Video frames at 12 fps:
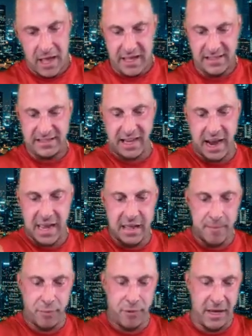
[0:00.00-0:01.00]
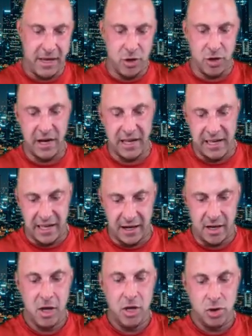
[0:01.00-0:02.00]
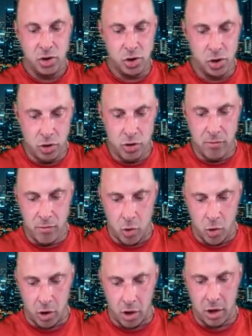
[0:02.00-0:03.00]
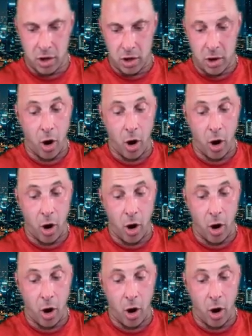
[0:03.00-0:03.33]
is Titan Complete, you're going to get two more,